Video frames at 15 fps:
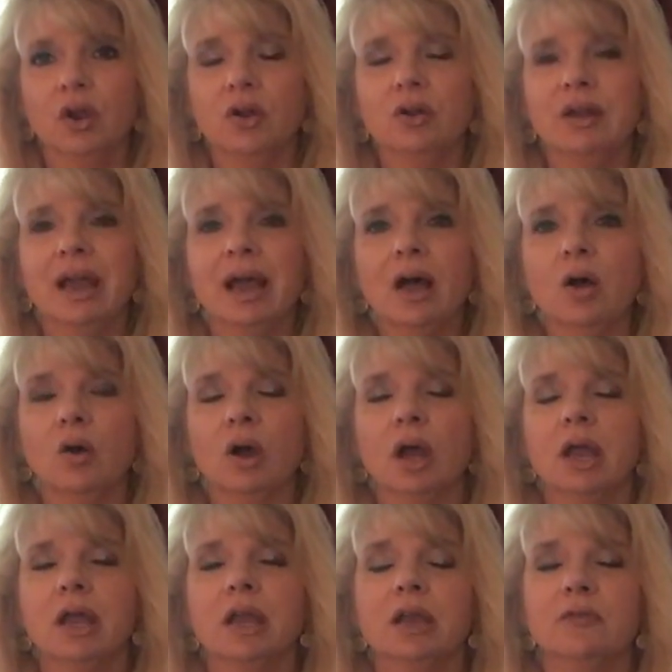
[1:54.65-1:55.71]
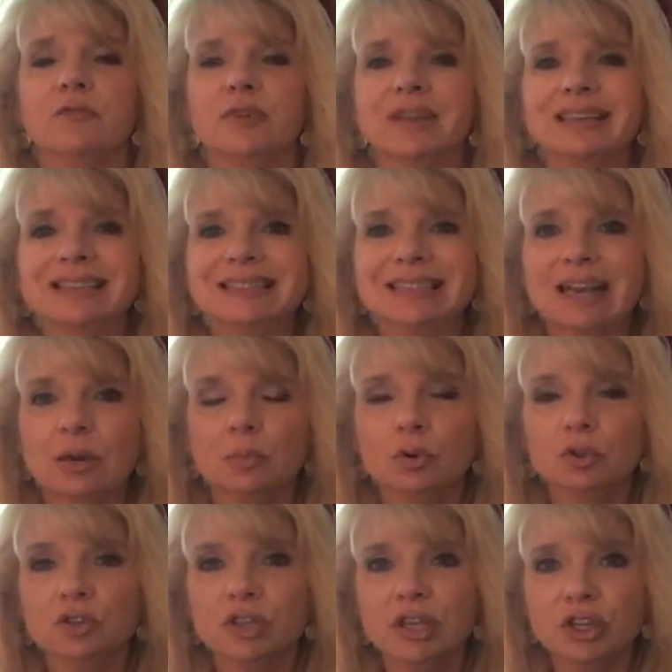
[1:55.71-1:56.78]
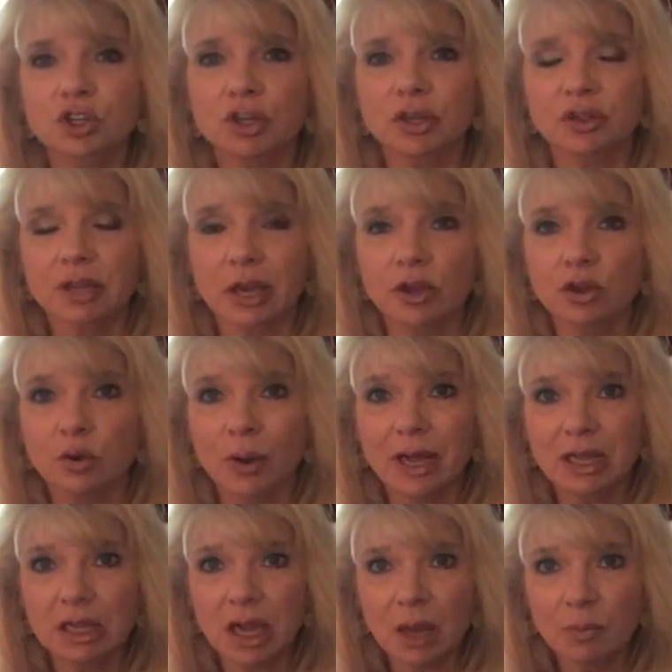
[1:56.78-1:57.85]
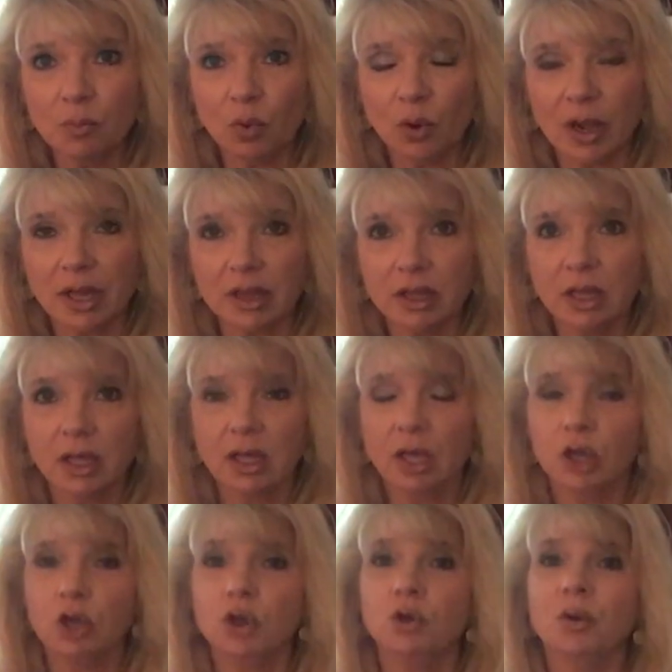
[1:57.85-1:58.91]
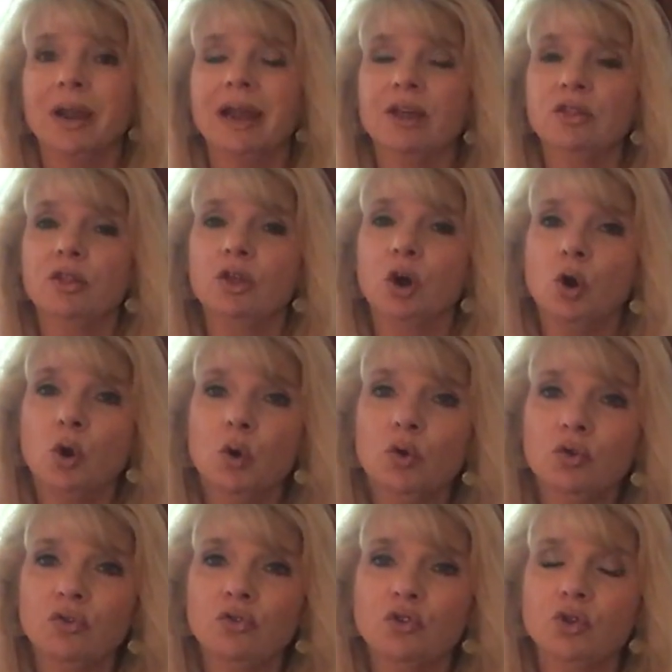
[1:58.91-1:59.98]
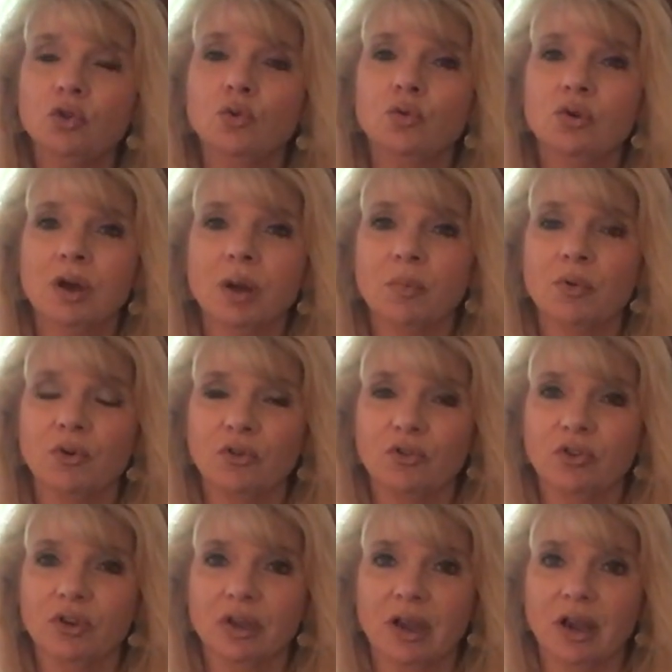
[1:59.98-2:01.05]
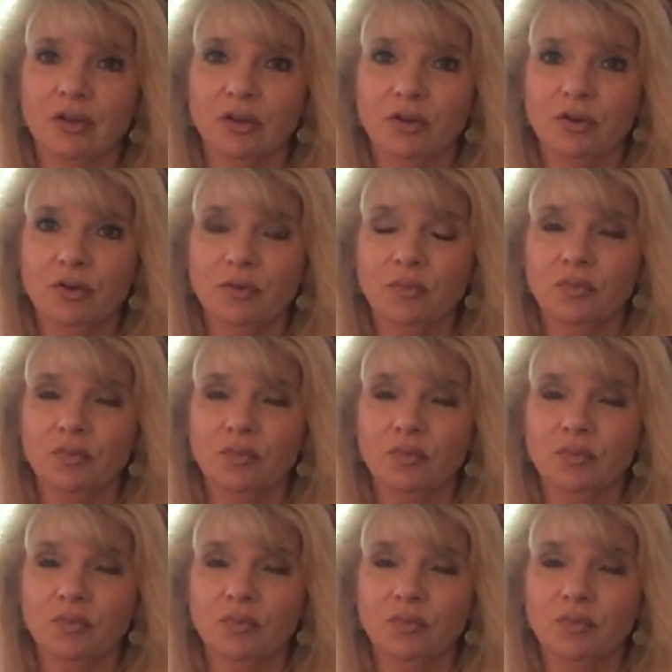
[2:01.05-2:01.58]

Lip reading: Now, if it's a double digit that you end up with, you add those two numbers together